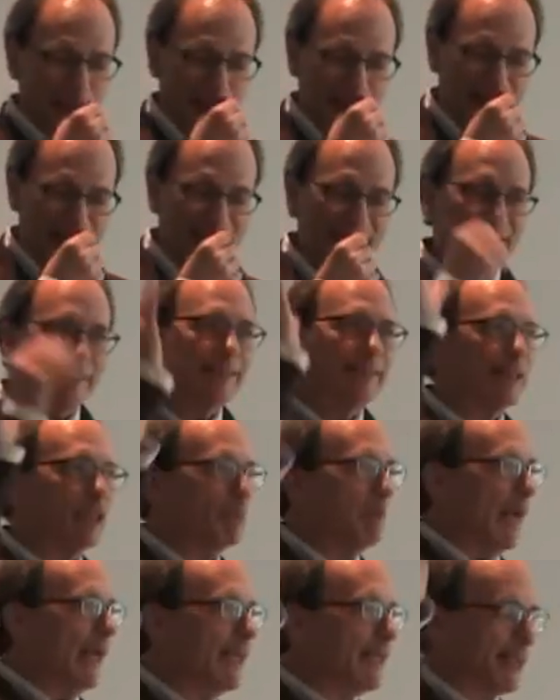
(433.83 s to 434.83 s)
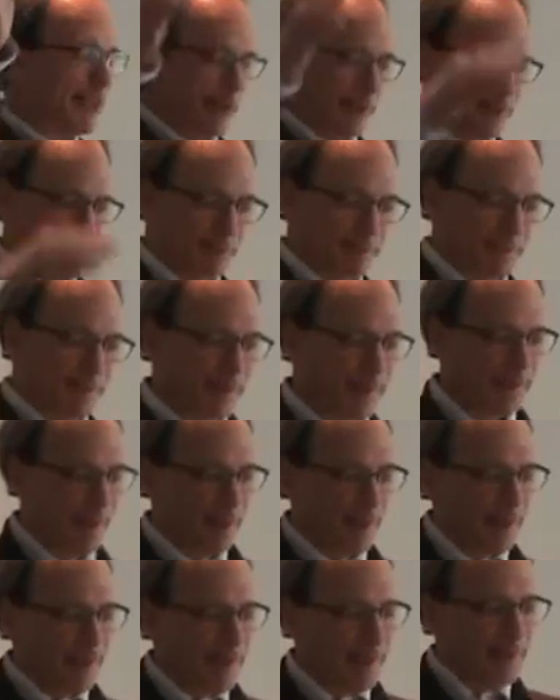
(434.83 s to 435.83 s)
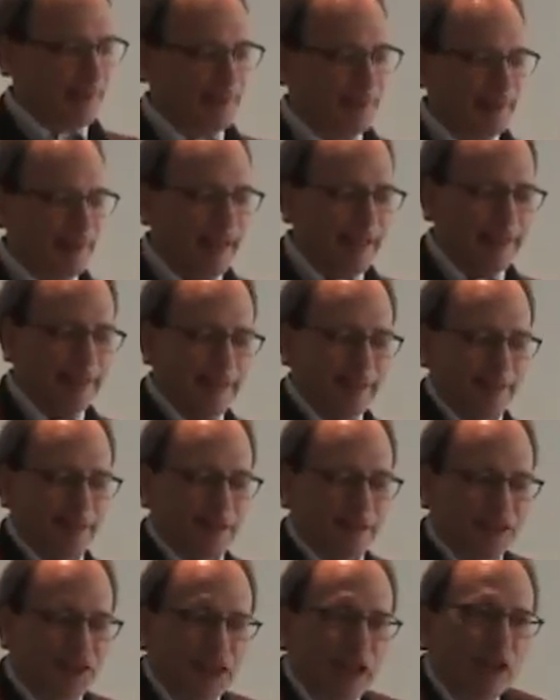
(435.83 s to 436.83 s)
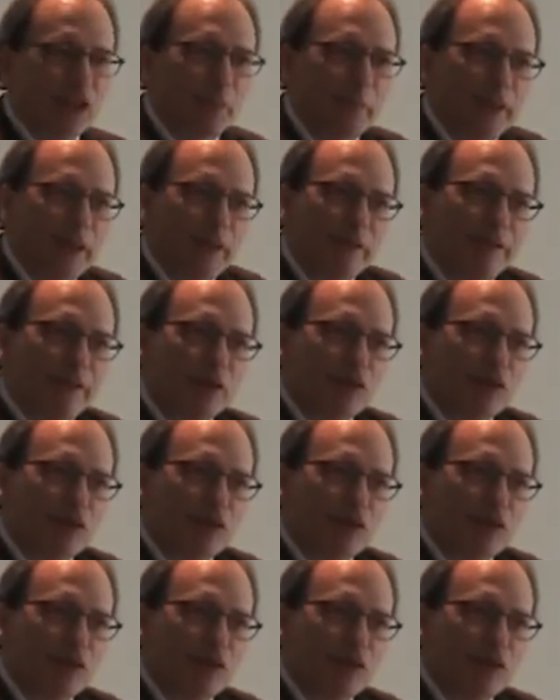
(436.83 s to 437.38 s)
In summation, ladies and gentlemen of the